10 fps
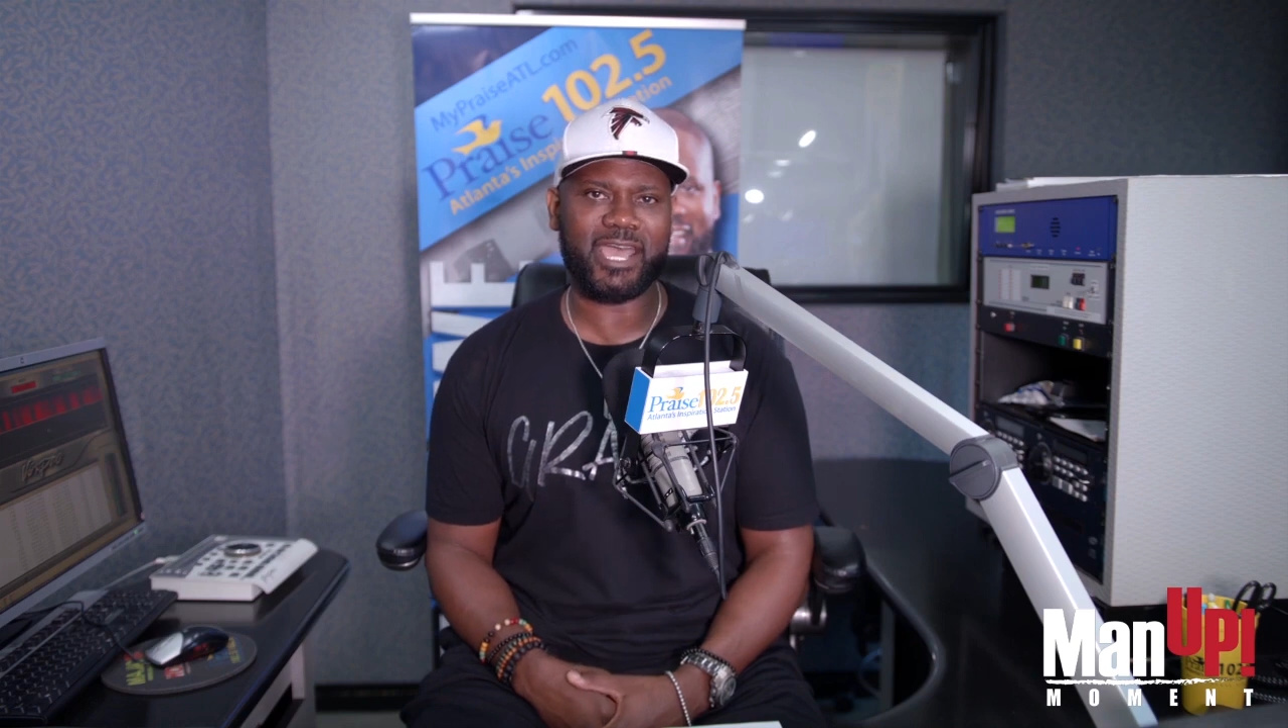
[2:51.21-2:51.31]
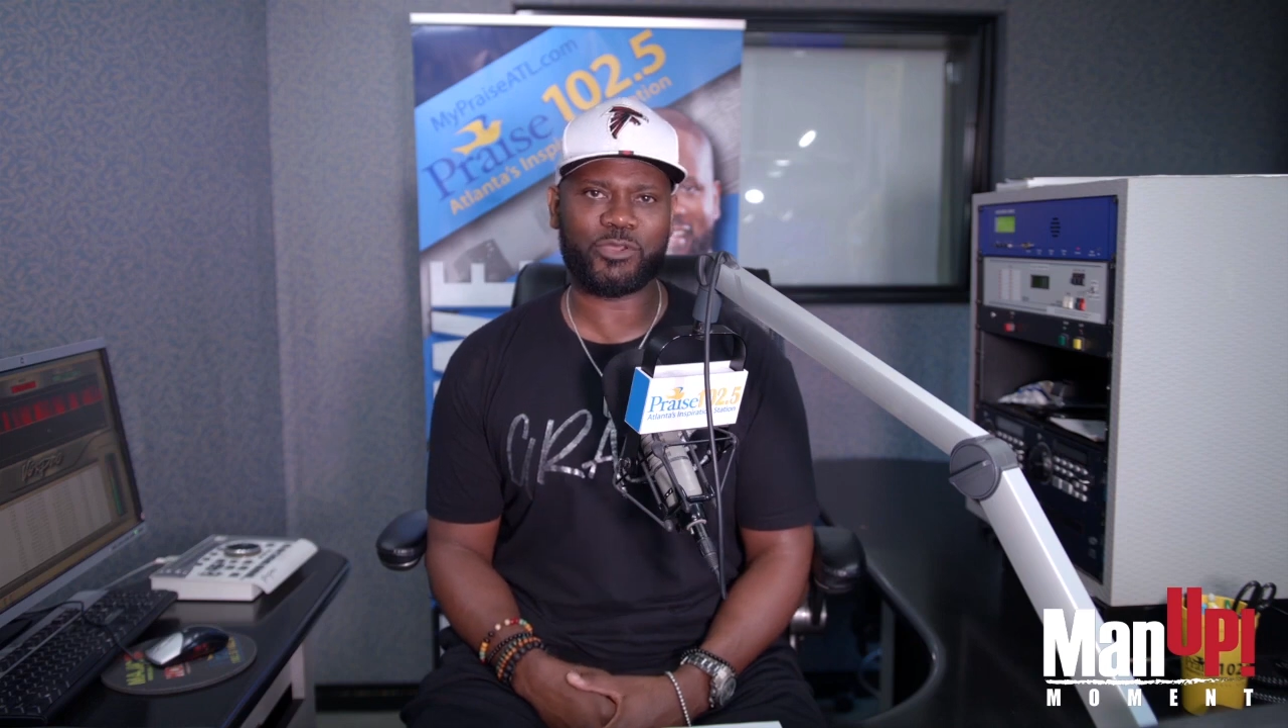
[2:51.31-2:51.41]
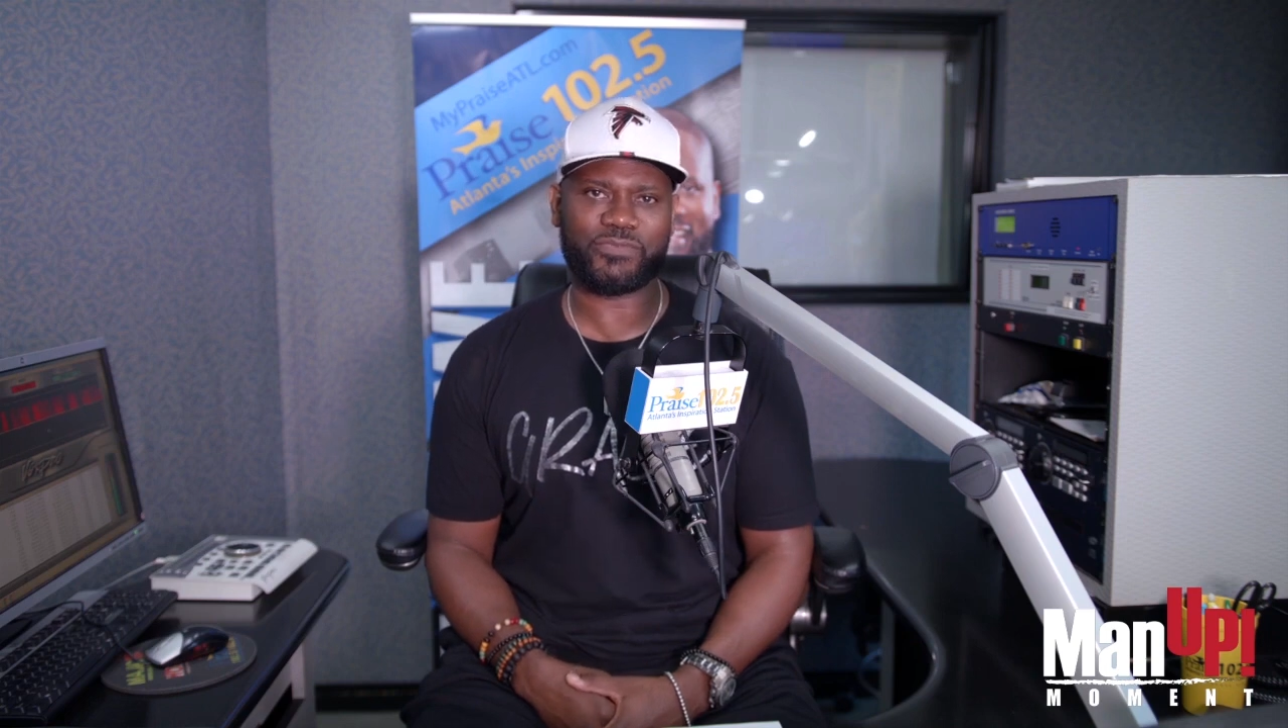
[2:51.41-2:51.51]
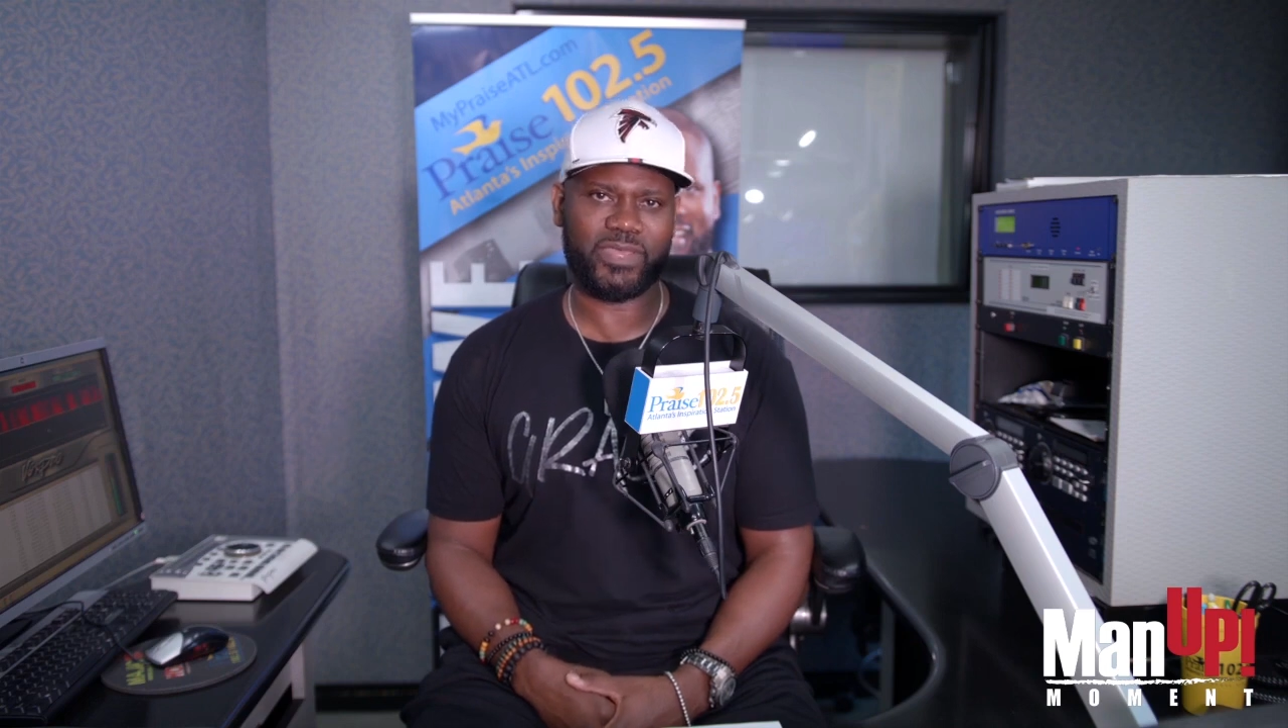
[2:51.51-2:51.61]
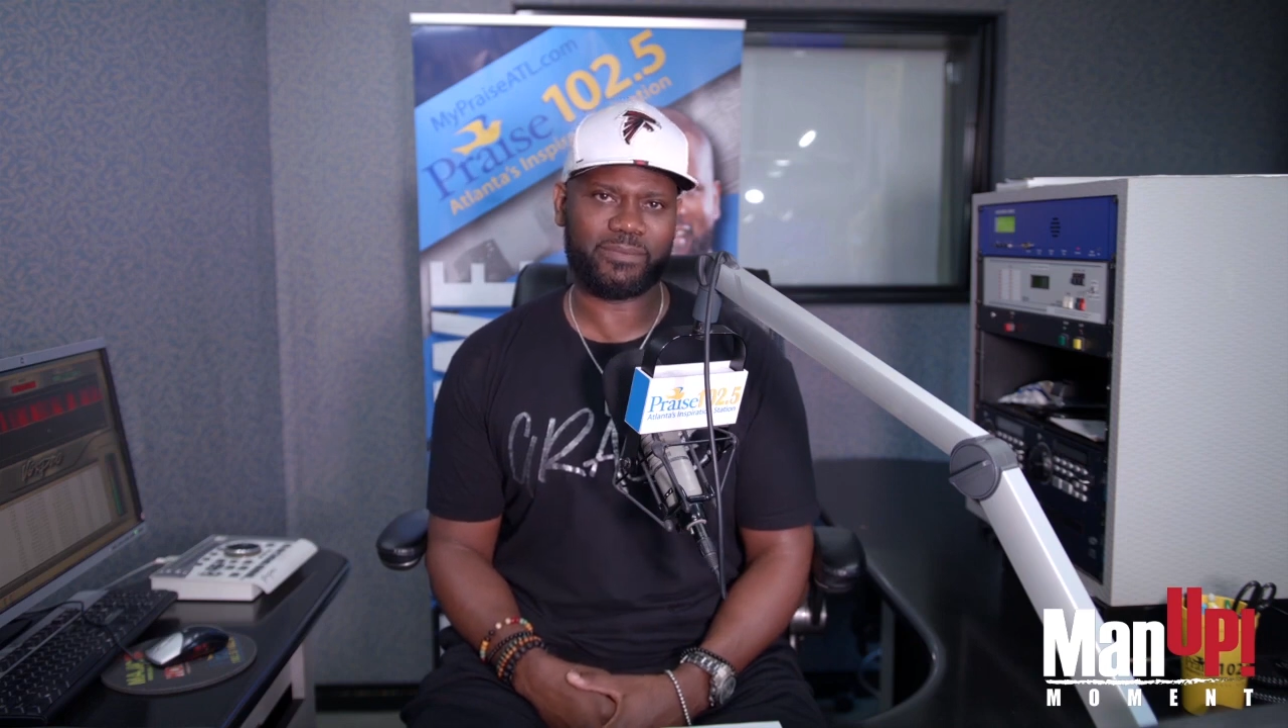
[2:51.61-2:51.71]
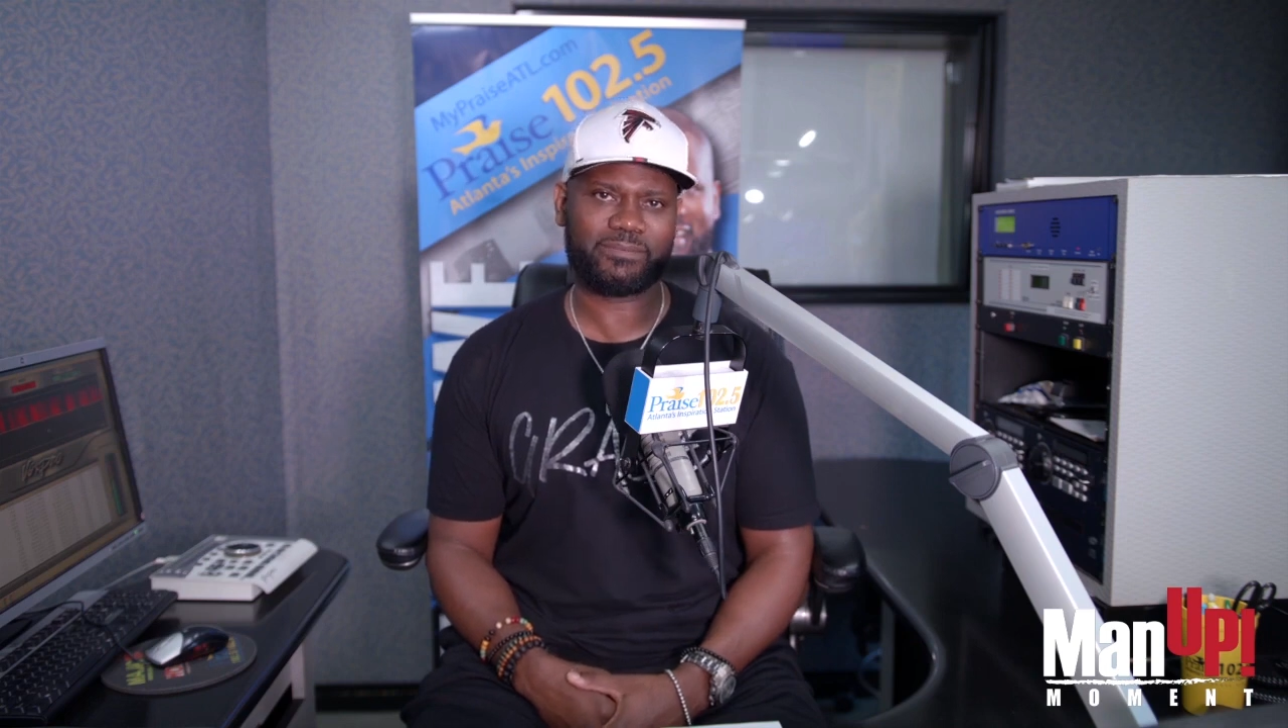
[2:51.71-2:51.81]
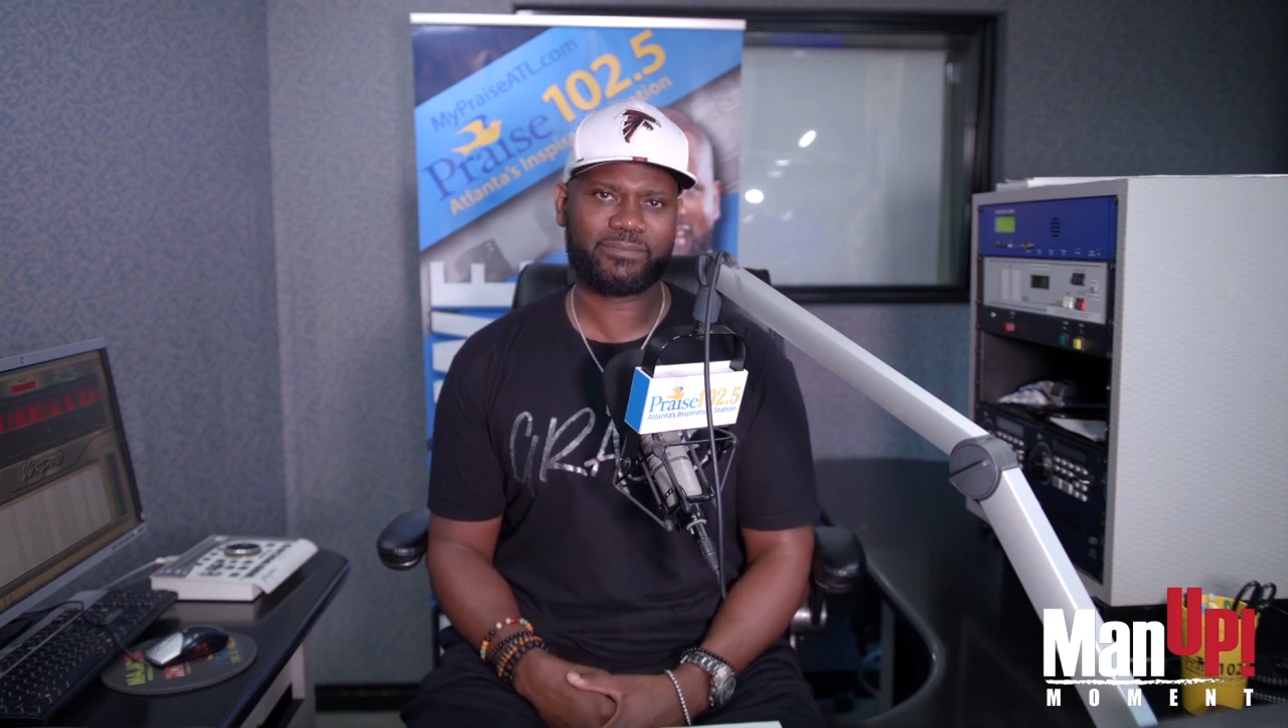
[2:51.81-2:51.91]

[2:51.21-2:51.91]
out of him.